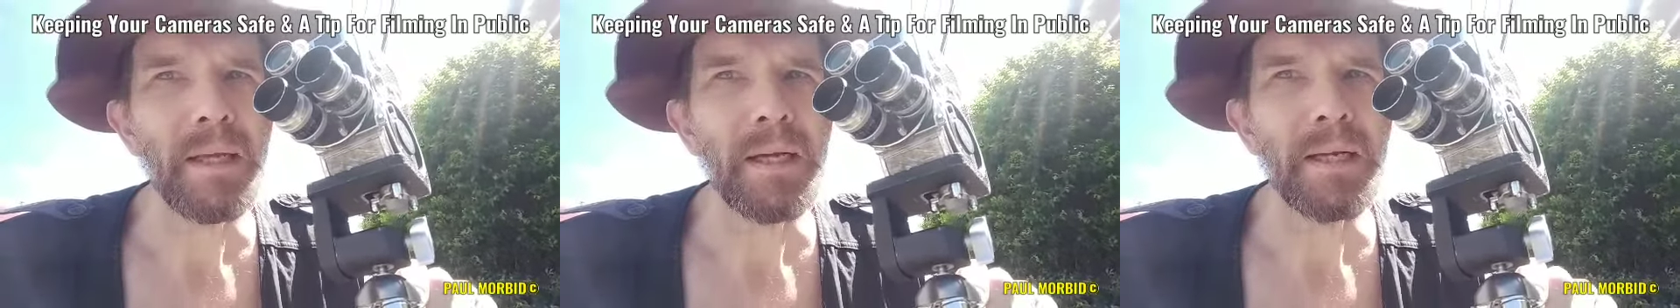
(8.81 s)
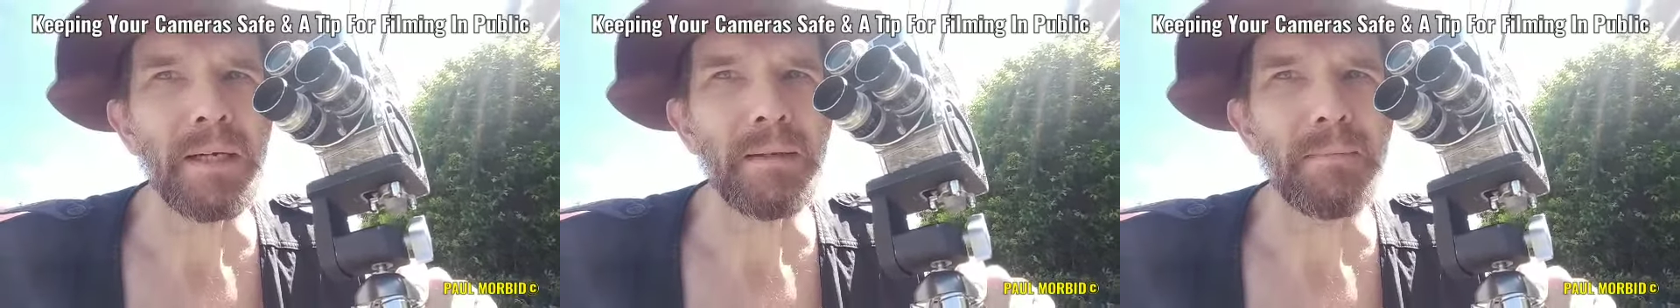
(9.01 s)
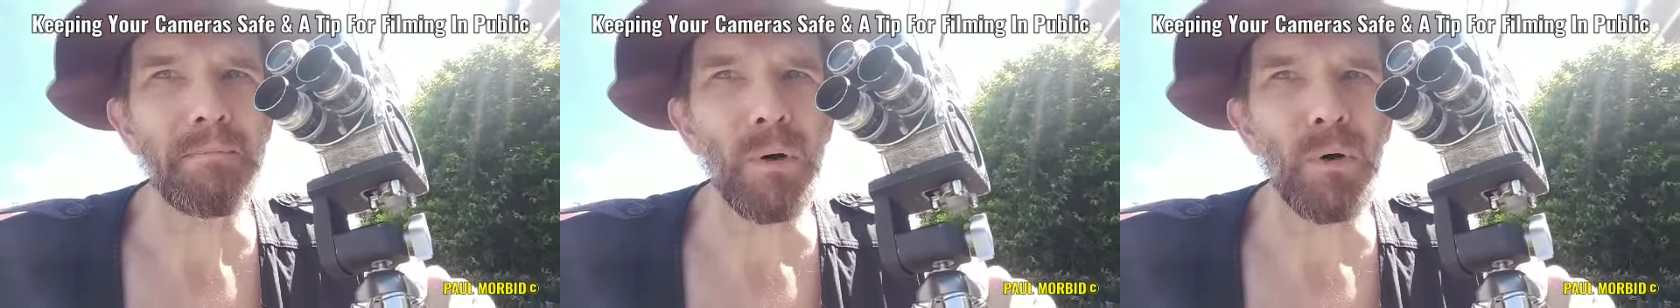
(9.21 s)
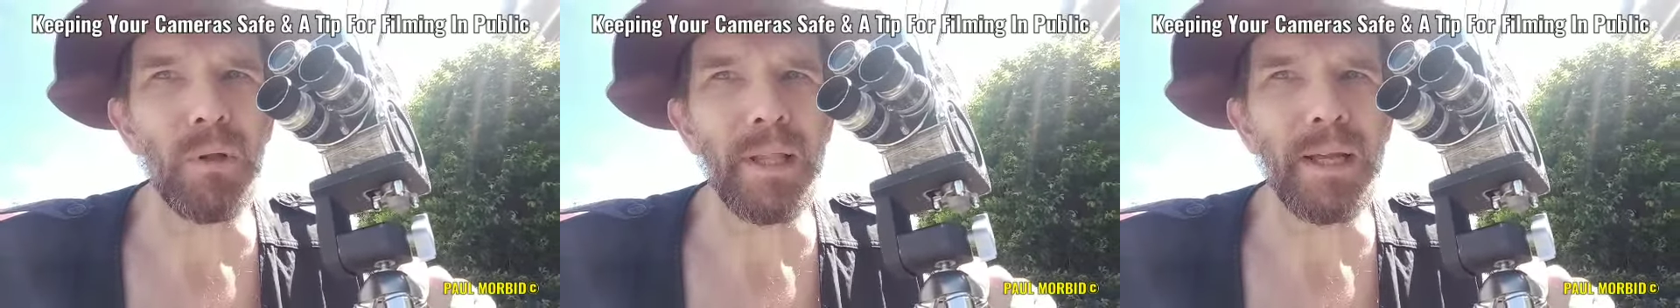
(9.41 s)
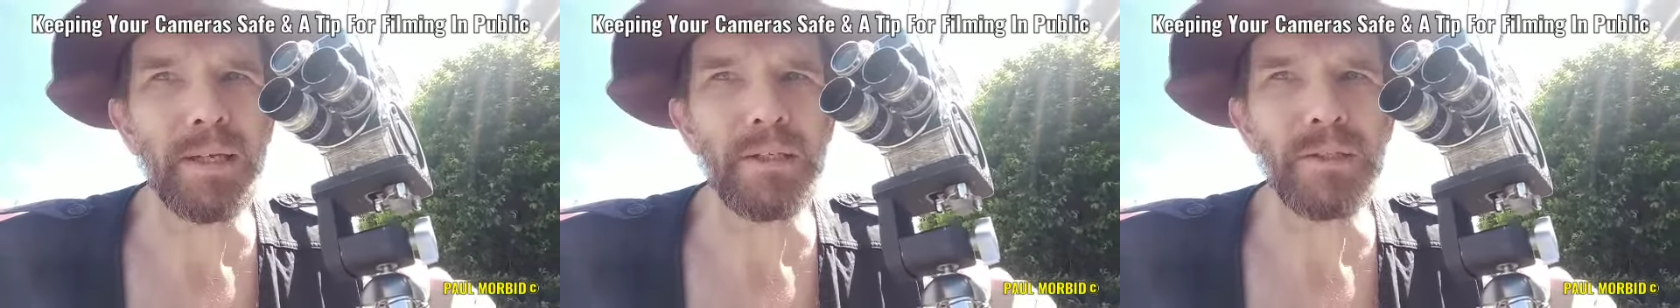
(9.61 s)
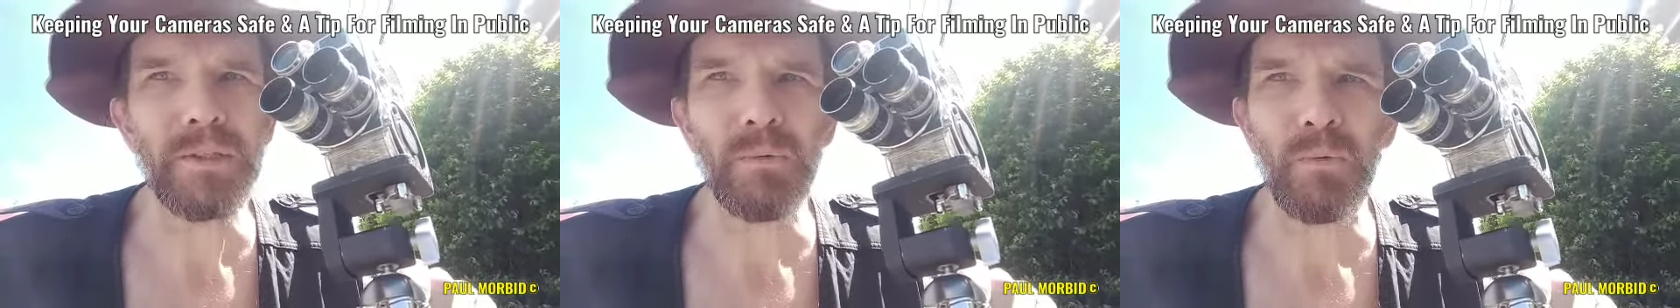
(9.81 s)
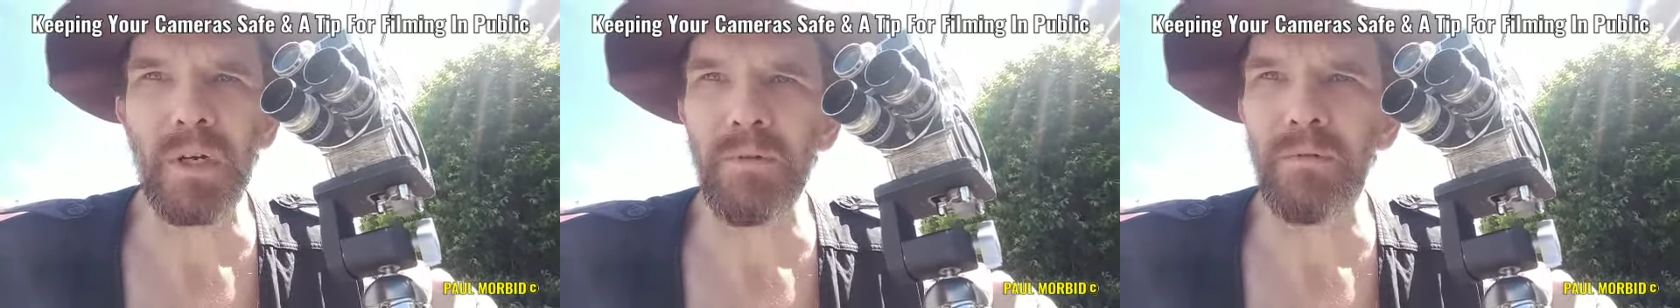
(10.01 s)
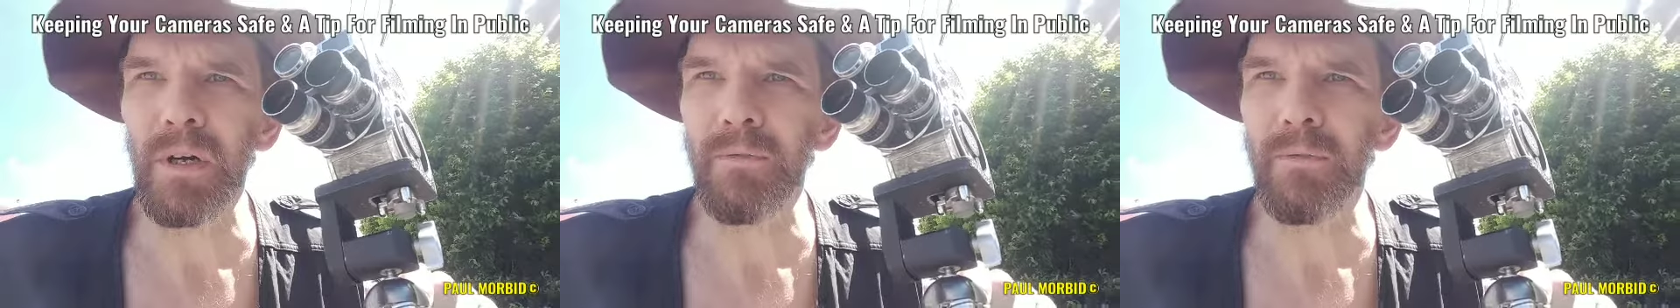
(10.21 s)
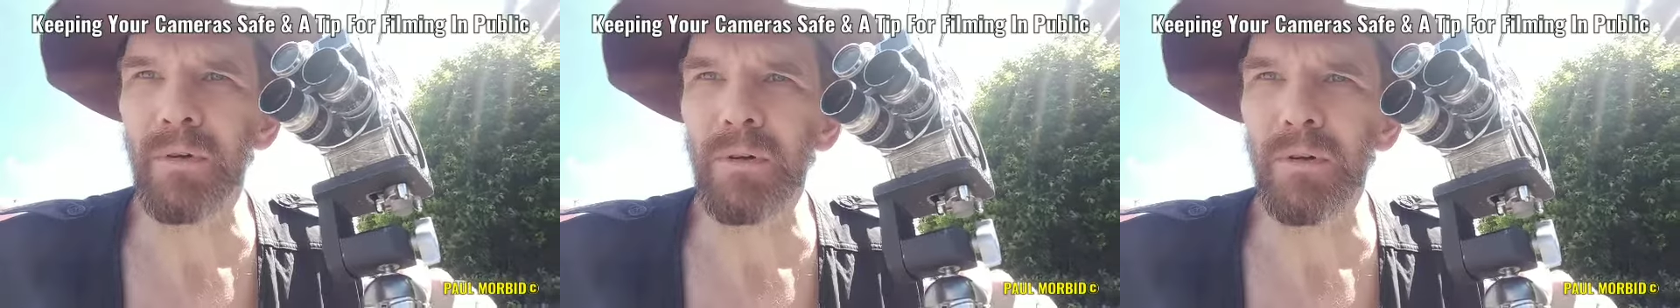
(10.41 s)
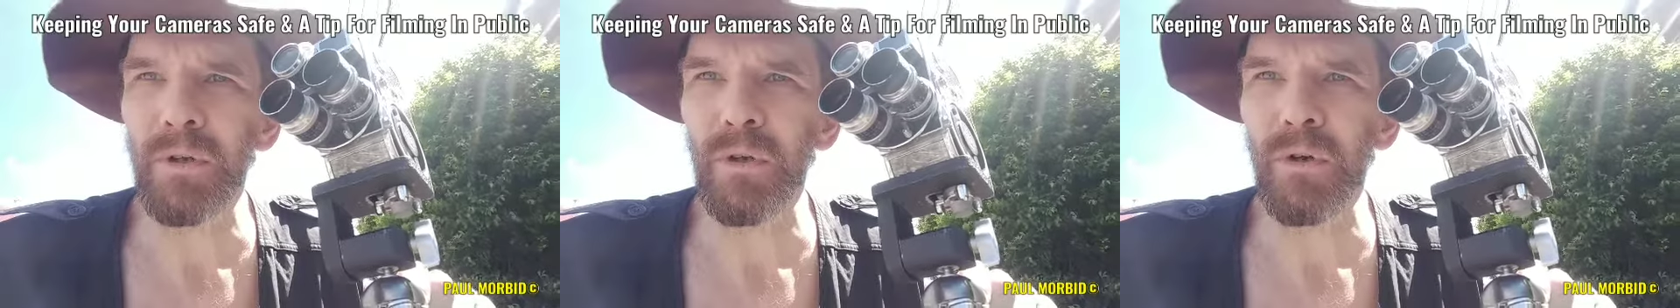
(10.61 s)
Bolex,
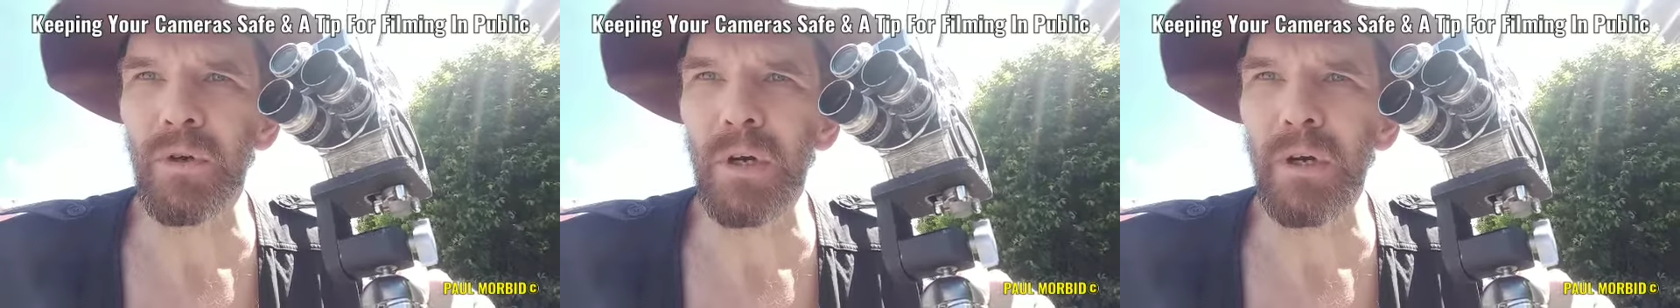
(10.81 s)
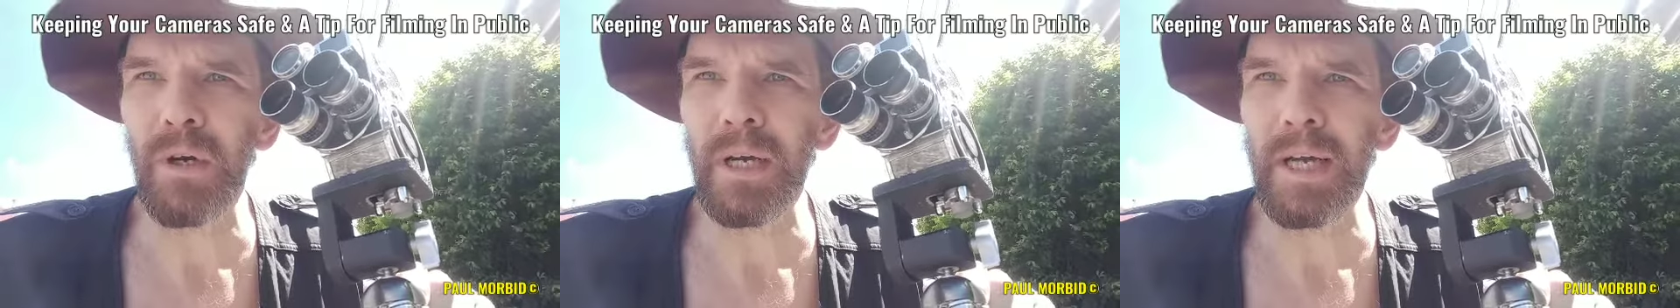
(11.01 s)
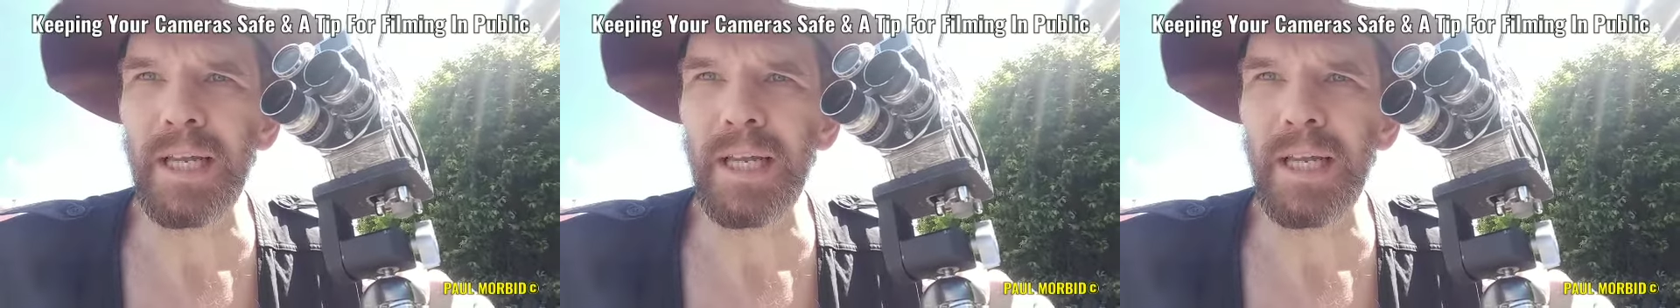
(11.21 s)
whatever your